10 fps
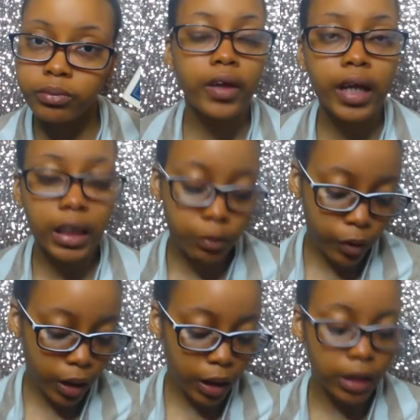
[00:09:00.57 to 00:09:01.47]
The next
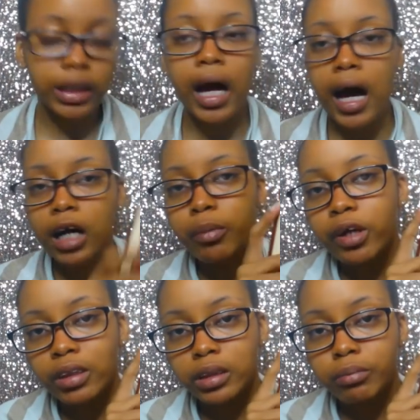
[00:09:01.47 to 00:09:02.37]
book is How to Be
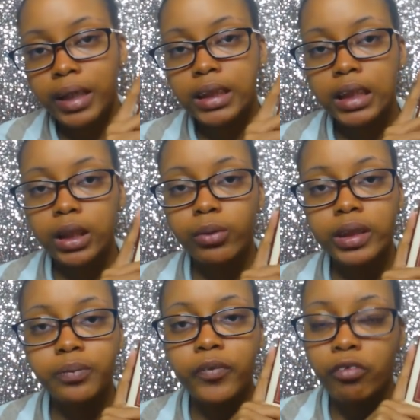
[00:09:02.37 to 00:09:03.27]
a Christian by C.S.
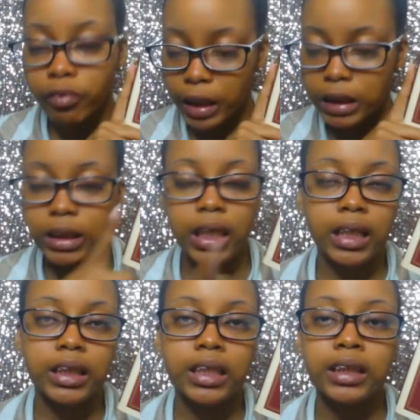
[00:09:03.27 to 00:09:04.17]
Lewis, Reflections and
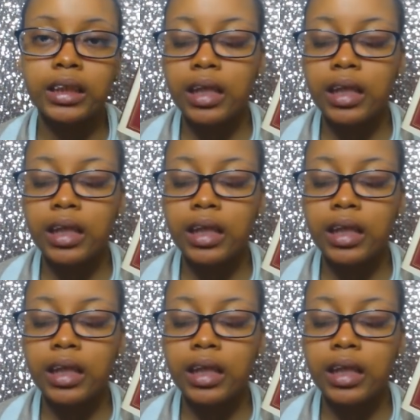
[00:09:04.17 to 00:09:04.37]
Essays.